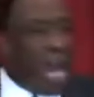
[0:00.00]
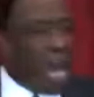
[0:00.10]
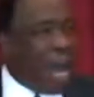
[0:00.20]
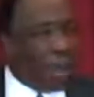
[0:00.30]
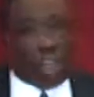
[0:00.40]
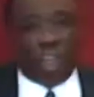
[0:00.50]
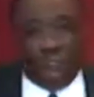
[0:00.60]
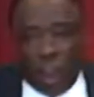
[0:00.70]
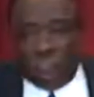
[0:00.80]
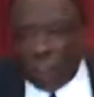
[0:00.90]
how to
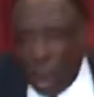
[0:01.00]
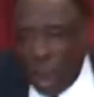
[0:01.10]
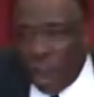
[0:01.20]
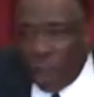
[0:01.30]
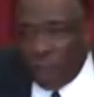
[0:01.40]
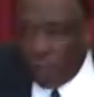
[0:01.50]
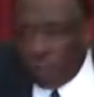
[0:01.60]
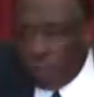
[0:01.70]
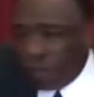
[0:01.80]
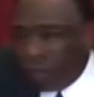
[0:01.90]
nurture.
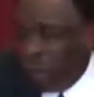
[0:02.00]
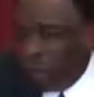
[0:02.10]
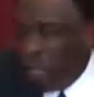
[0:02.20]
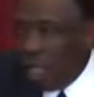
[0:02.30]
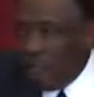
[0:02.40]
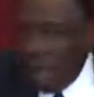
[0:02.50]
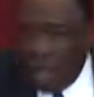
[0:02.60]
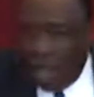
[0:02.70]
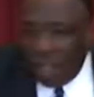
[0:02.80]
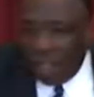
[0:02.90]

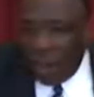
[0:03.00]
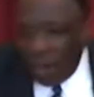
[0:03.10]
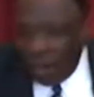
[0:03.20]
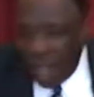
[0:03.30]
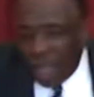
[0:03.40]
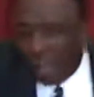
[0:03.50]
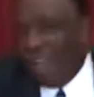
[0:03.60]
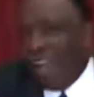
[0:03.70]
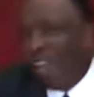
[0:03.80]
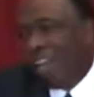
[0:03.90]
Well, you know,
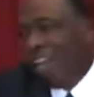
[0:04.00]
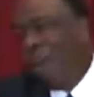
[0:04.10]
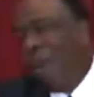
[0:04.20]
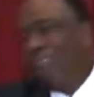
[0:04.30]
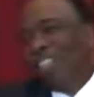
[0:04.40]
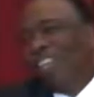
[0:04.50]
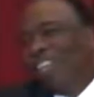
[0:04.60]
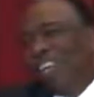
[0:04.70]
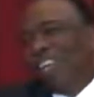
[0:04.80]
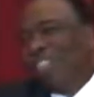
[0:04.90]
oh,
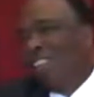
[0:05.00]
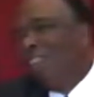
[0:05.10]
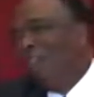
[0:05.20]
she's just a little